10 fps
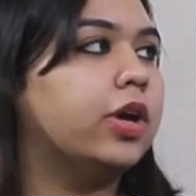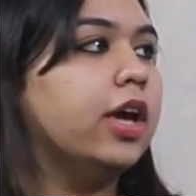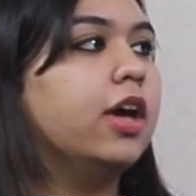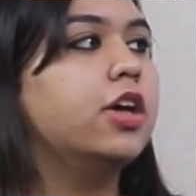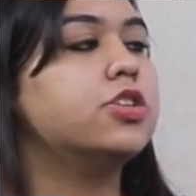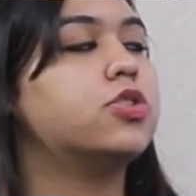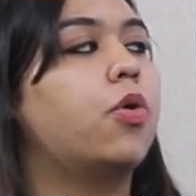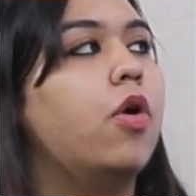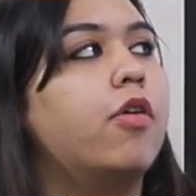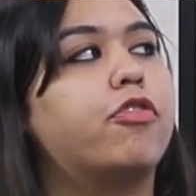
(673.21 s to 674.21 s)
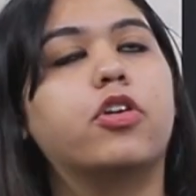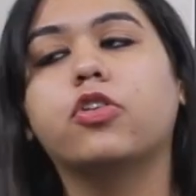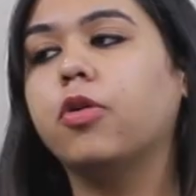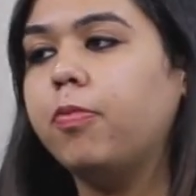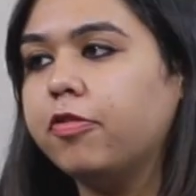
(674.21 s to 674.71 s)
Okay, so for a
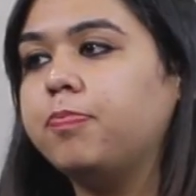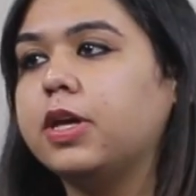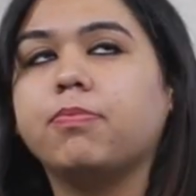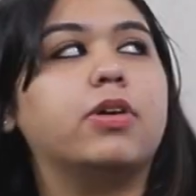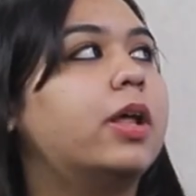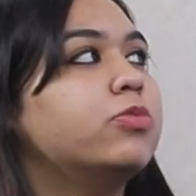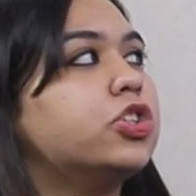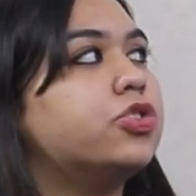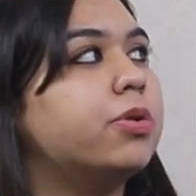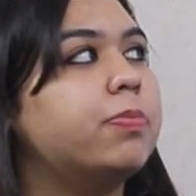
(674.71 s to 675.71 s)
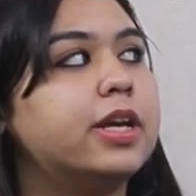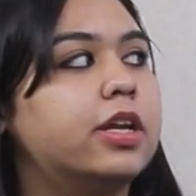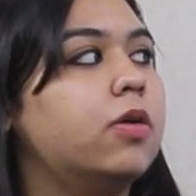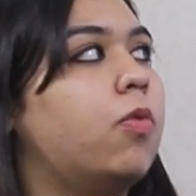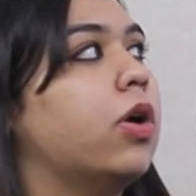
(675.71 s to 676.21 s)
group of people, I'm just
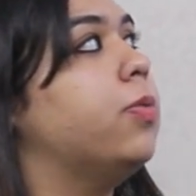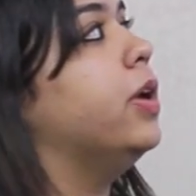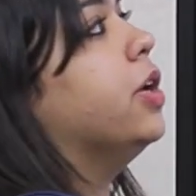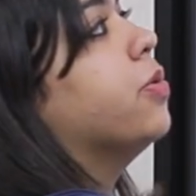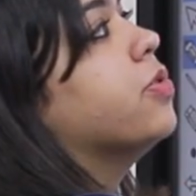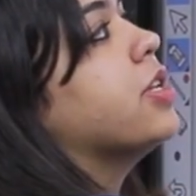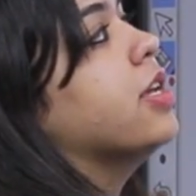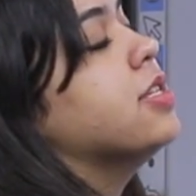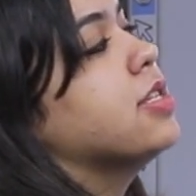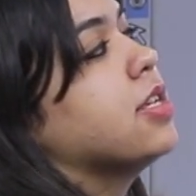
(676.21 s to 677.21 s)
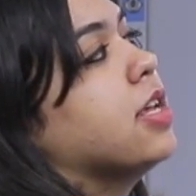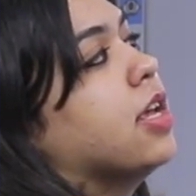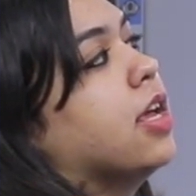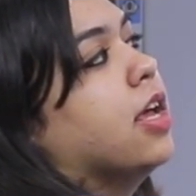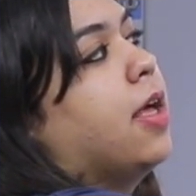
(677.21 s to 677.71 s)
repeating, what we use is
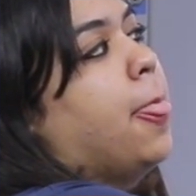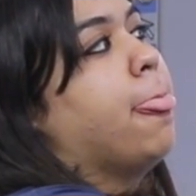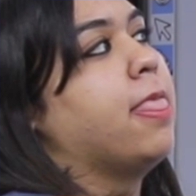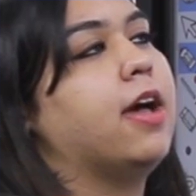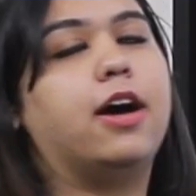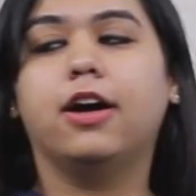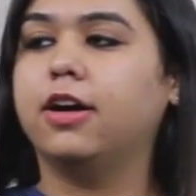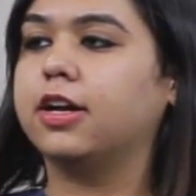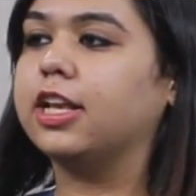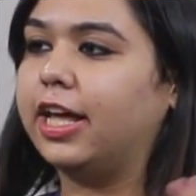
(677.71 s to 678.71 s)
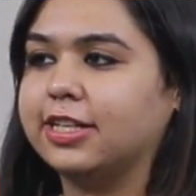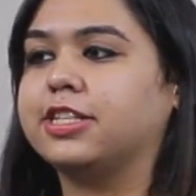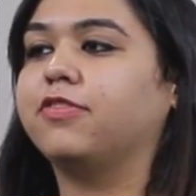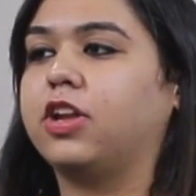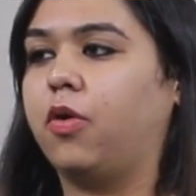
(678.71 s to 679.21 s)
a
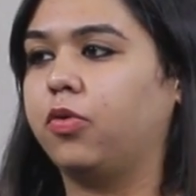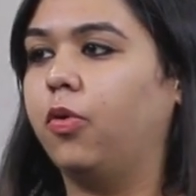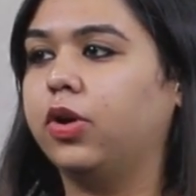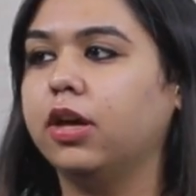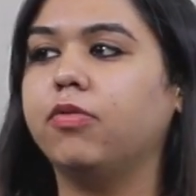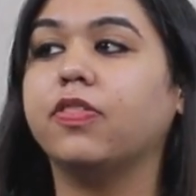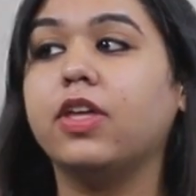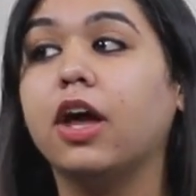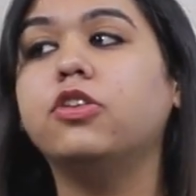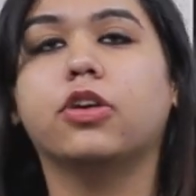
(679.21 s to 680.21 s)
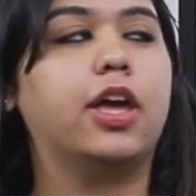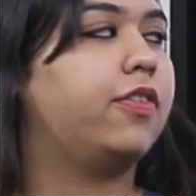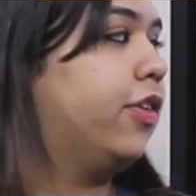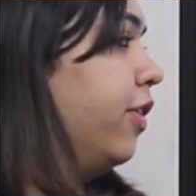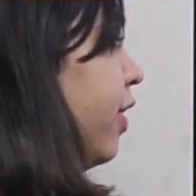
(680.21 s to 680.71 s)
collective noun, okay, when they are
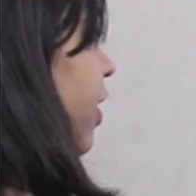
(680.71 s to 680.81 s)
together.